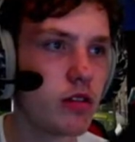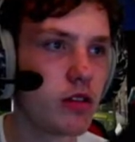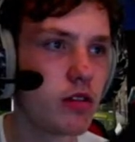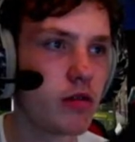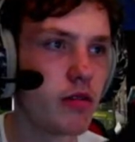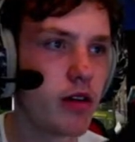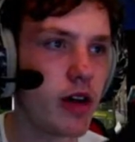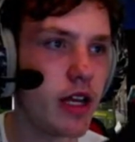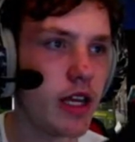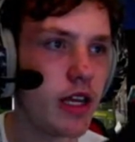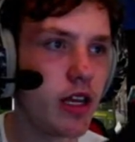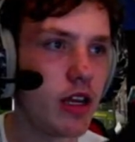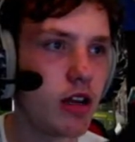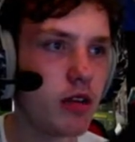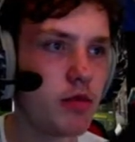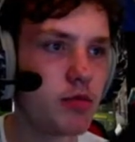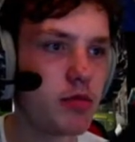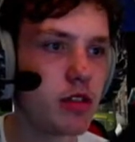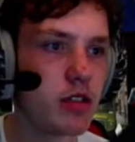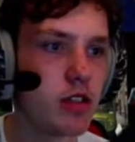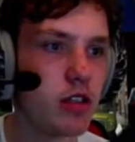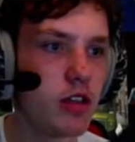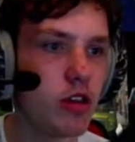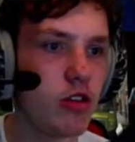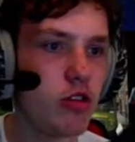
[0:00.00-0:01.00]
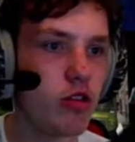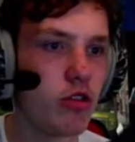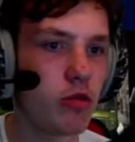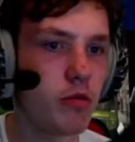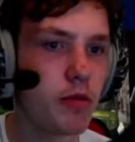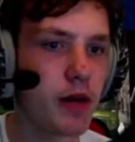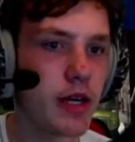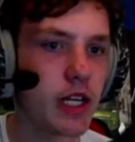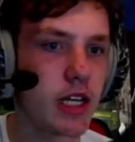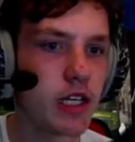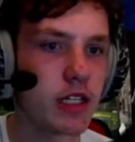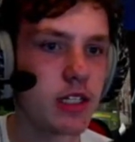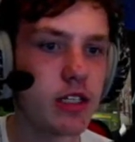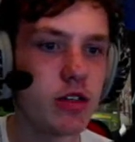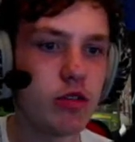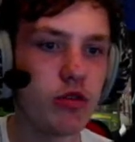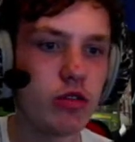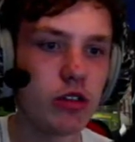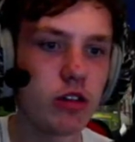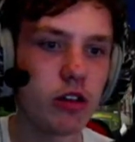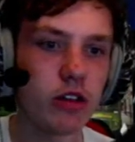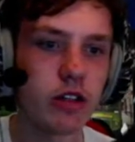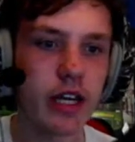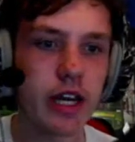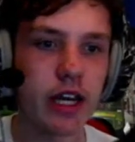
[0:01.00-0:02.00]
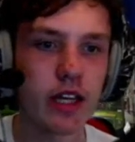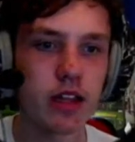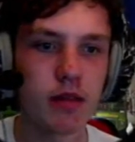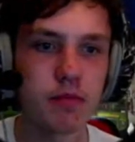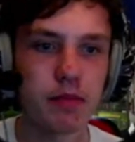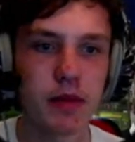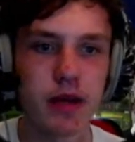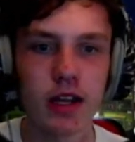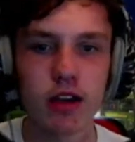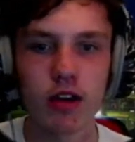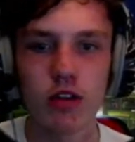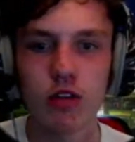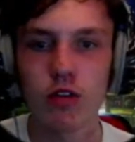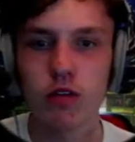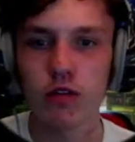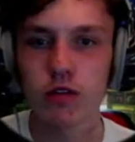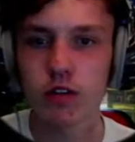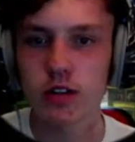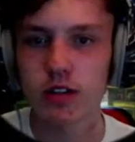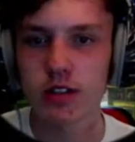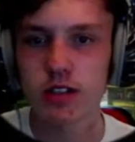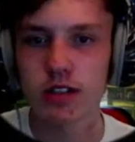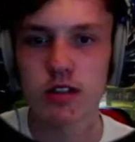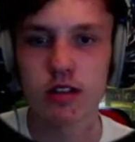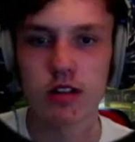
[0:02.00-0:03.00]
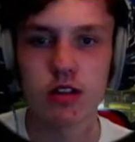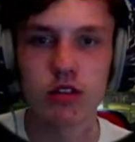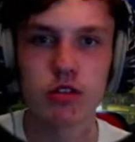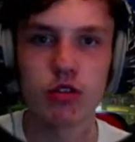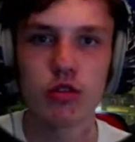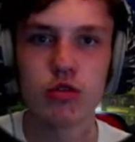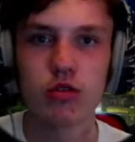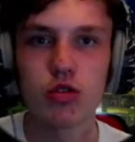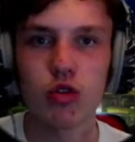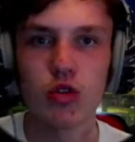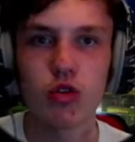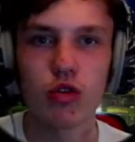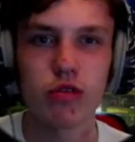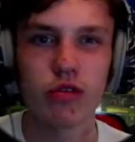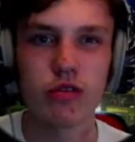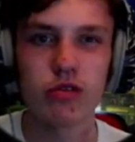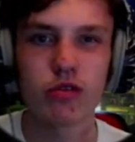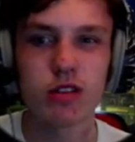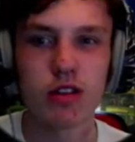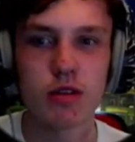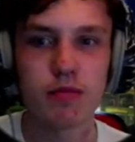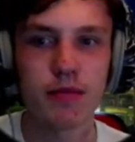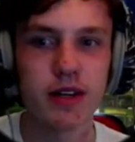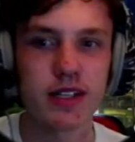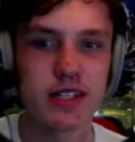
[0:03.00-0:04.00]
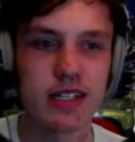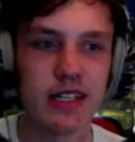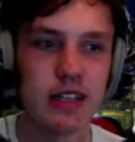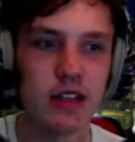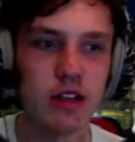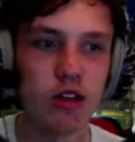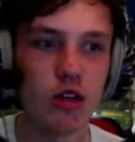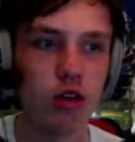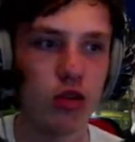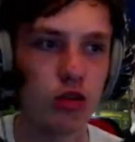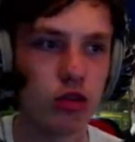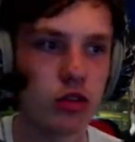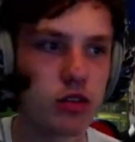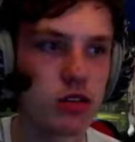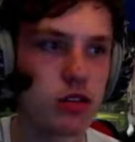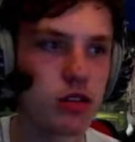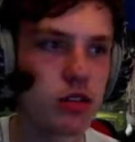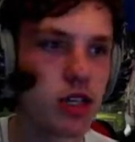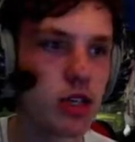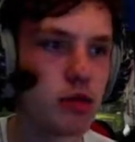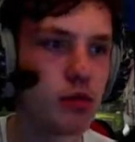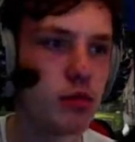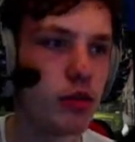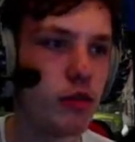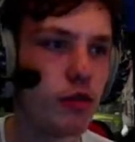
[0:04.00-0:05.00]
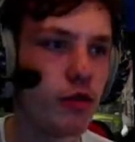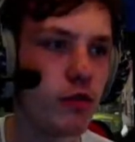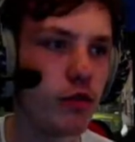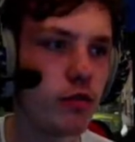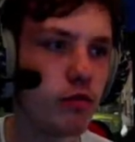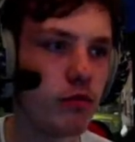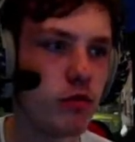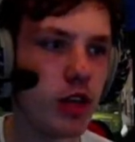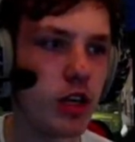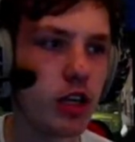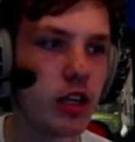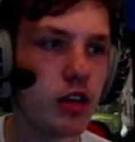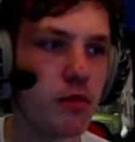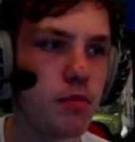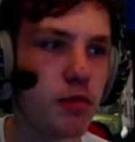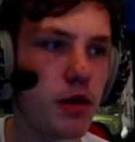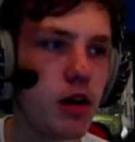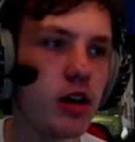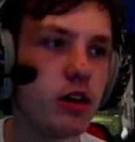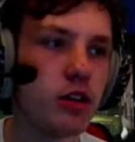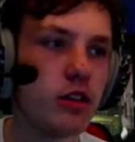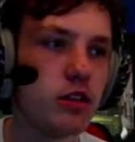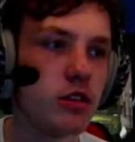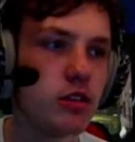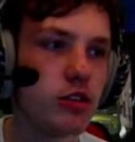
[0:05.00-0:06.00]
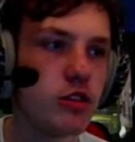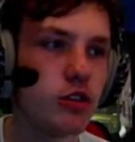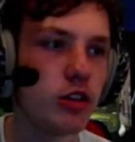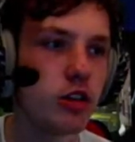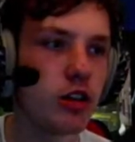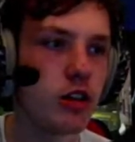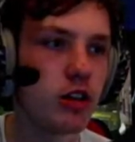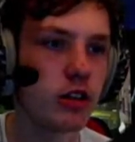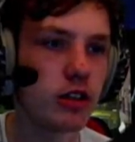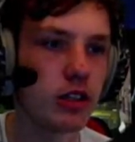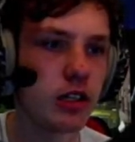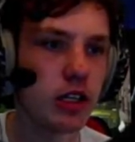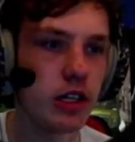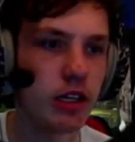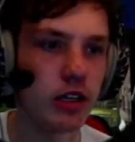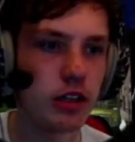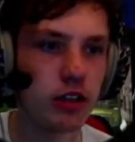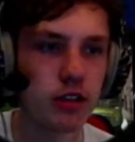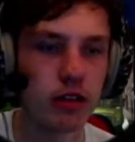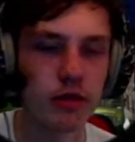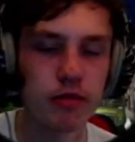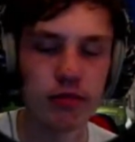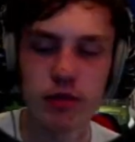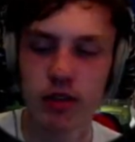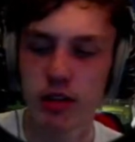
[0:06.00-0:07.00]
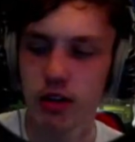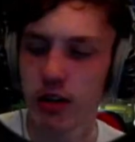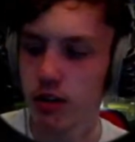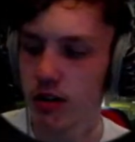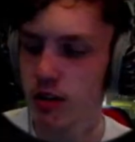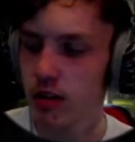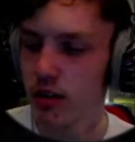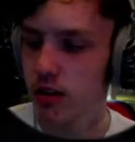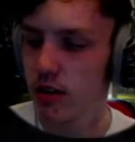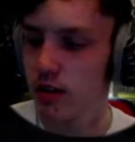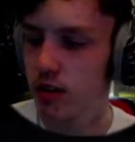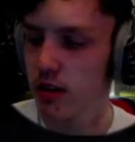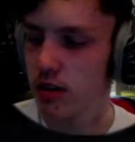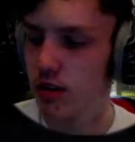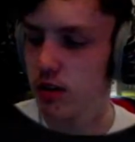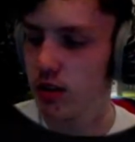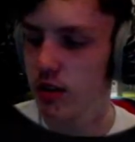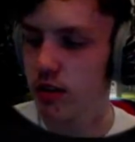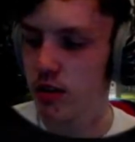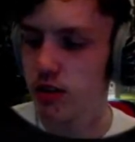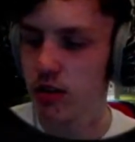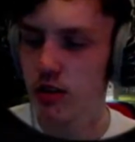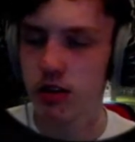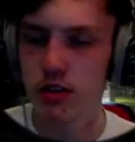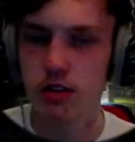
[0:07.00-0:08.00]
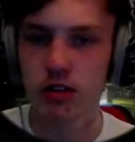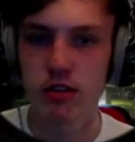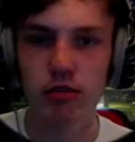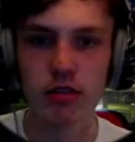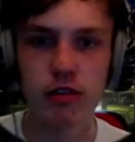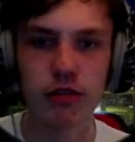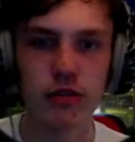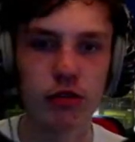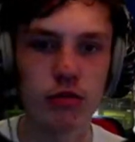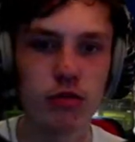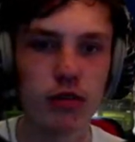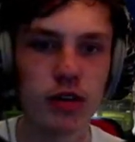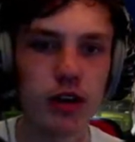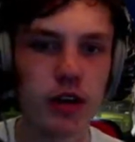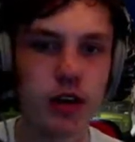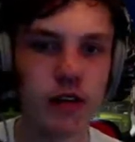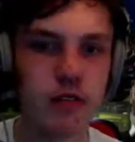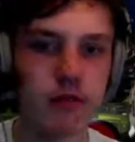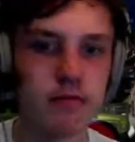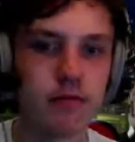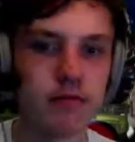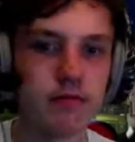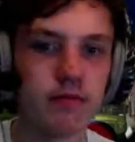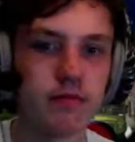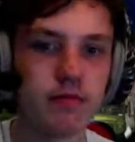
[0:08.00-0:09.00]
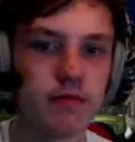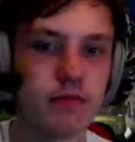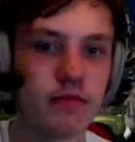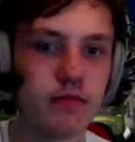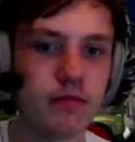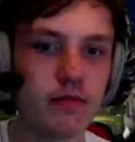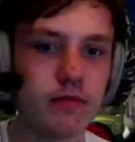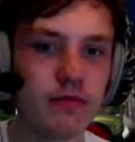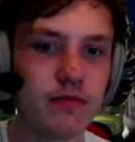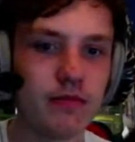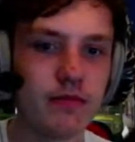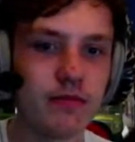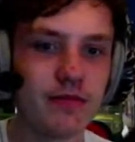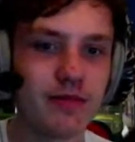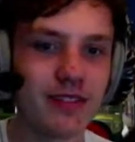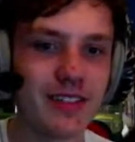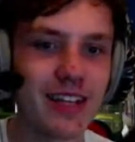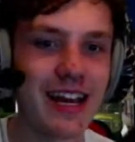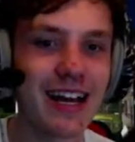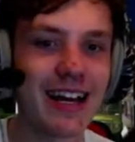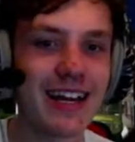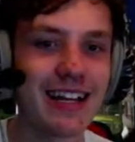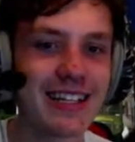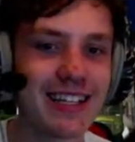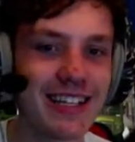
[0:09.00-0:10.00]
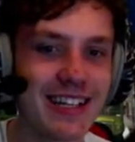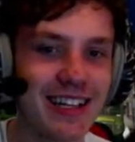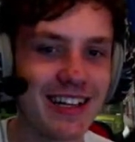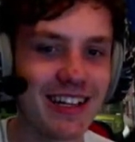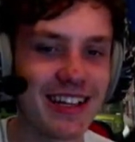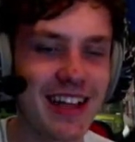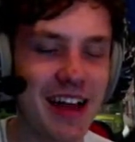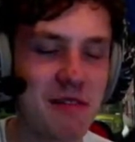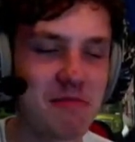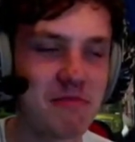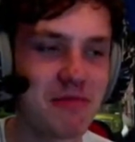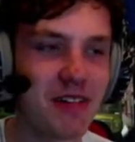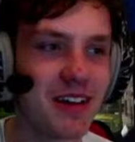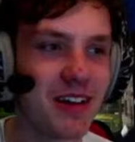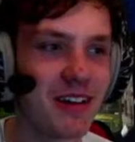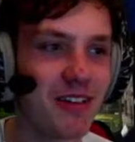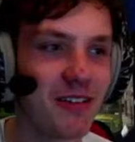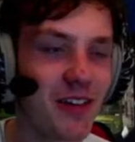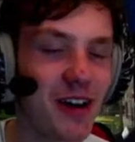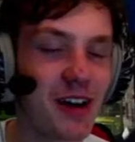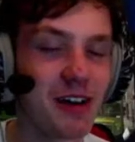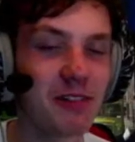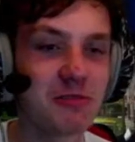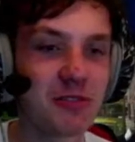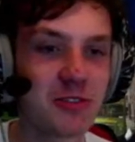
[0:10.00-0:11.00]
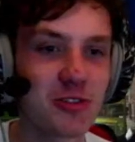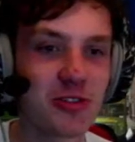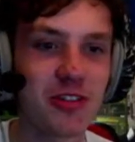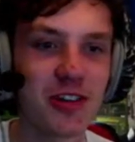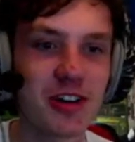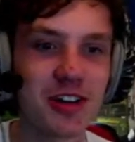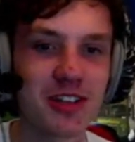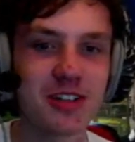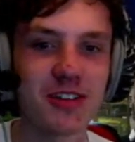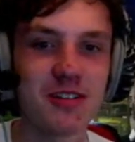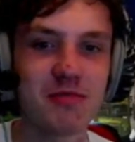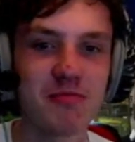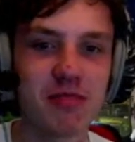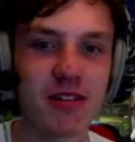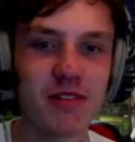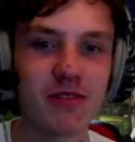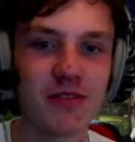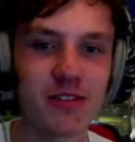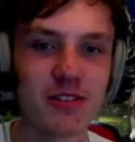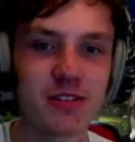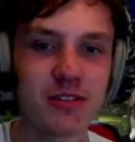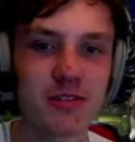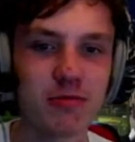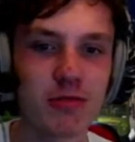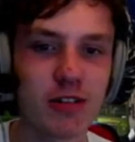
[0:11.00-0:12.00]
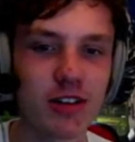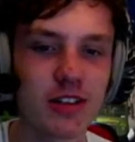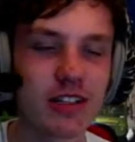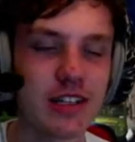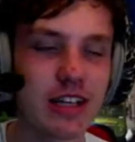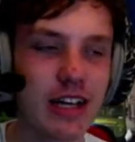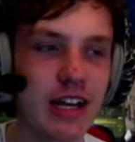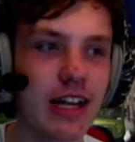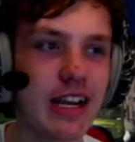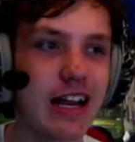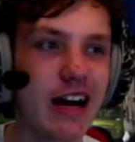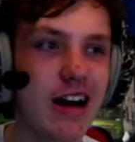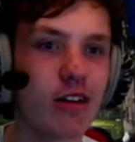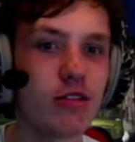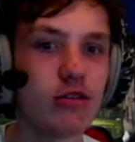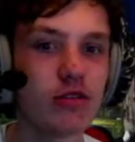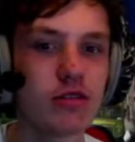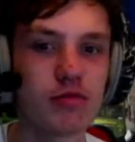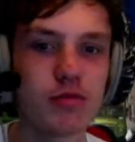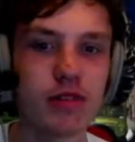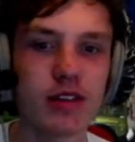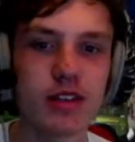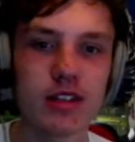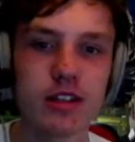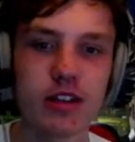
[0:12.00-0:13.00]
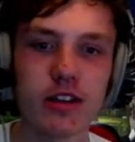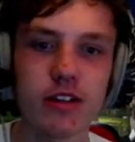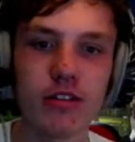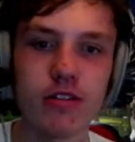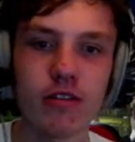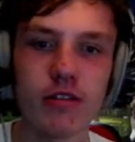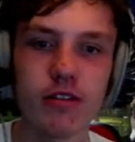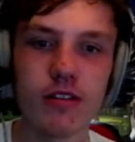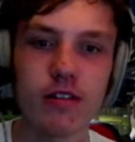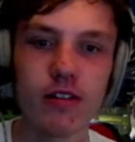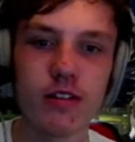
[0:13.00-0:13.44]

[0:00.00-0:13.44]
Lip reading: So we're heading up to New York, and I still can't get the bell off because it's the tutorial, so it basically locks some of the buttons. You can't click them, so I have to wait. Turn that bell off. I'll try to, Pivers, once it allows me to.